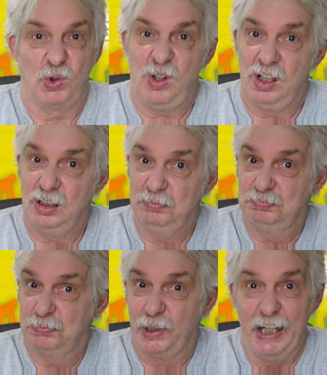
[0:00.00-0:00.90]
or
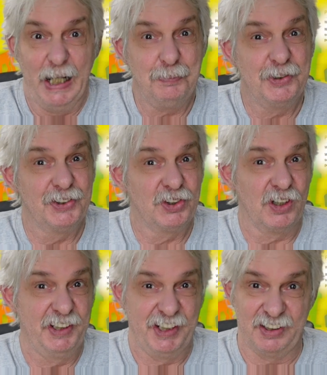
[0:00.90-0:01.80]
perhaps it's
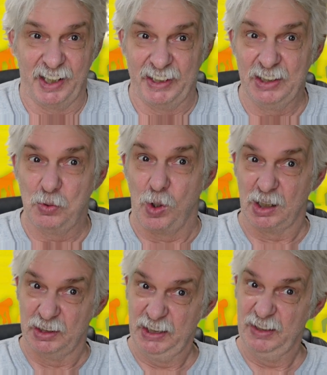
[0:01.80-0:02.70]
our declining
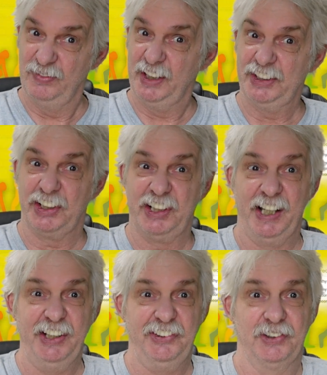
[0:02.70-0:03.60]
quality of
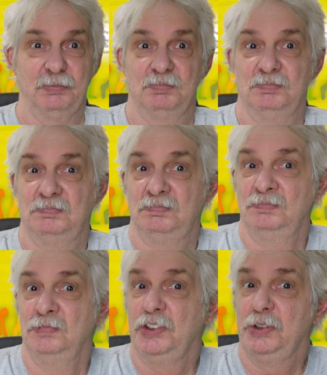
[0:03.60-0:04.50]
education.
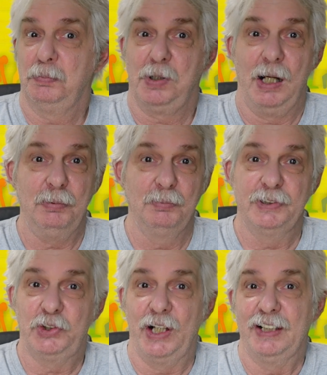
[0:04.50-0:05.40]
The
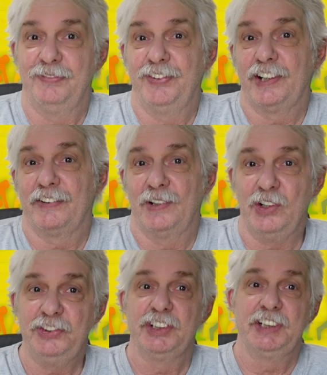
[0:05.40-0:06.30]
problem in trying to figure
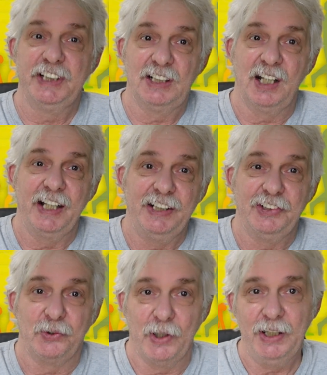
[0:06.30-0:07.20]
out the
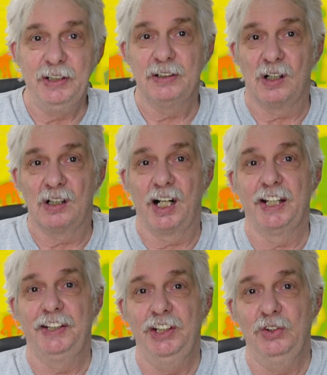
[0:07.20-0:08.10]
declining trend in our
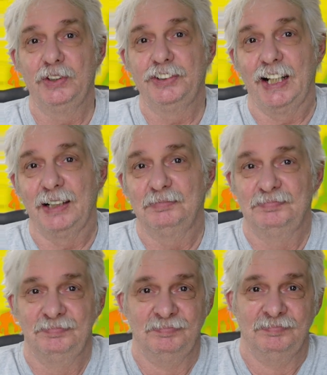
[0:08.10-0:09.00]
IQ is that
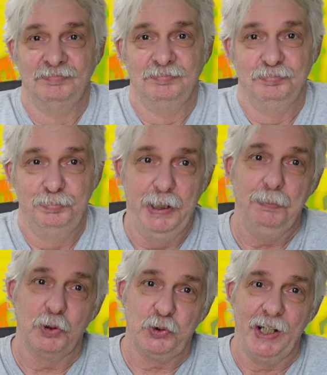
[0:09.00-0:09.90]

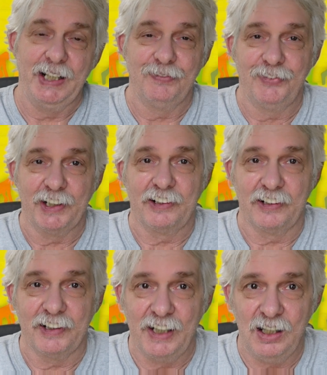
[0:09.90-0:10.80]
people trying to
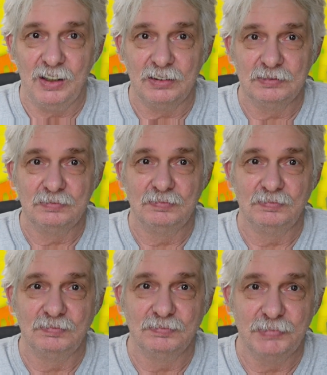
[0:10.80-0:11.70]
figure it out
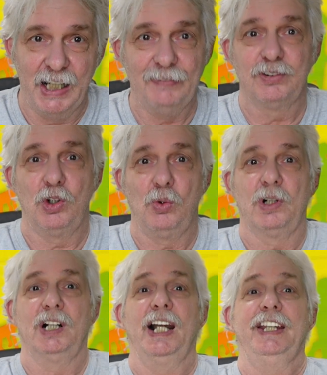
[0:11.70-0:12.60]
have
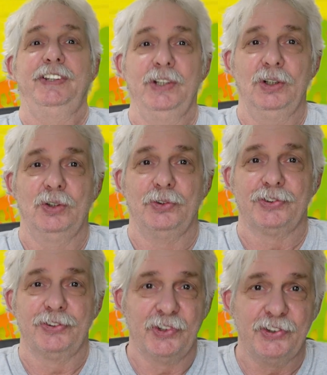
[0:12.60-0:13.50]
lower
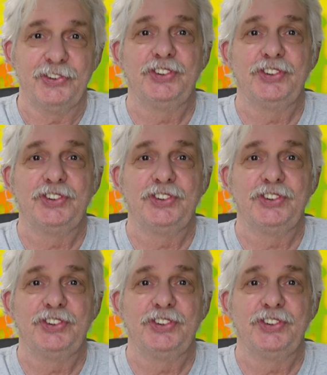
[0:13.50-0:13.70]
IQs. They're